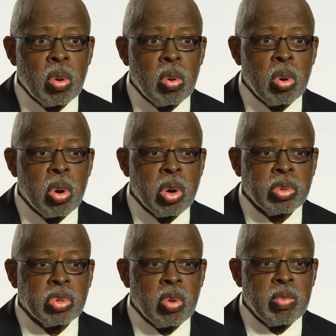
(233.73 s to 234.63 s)

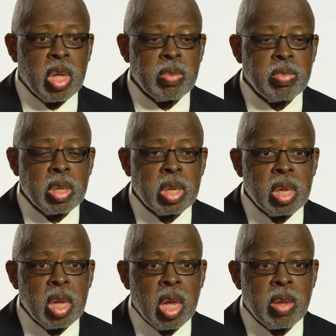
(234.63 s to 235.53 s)
Or there may
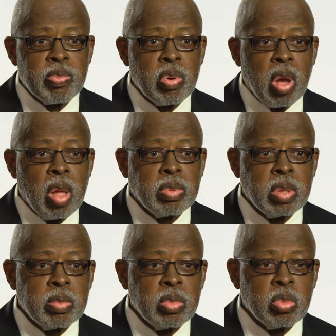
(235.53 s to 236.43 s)
be a
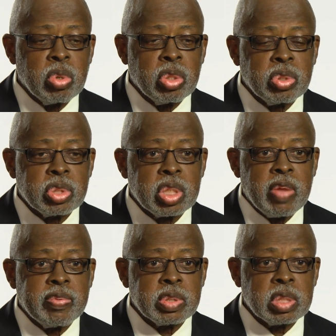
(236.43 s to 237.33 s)
problem with
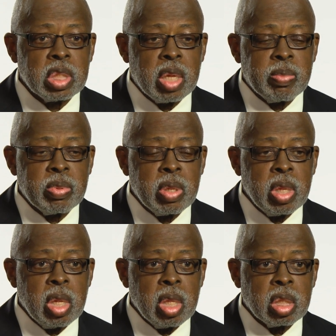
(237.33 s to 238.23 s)
safe sleep.
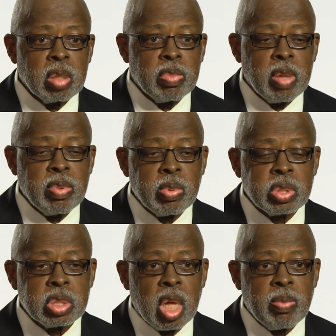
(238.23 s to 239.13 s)
The baby
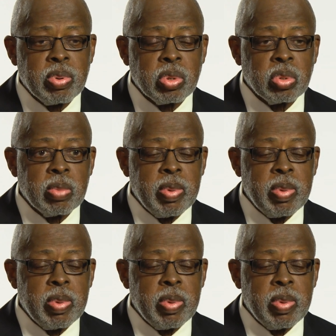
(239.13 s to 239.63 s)
was not put on the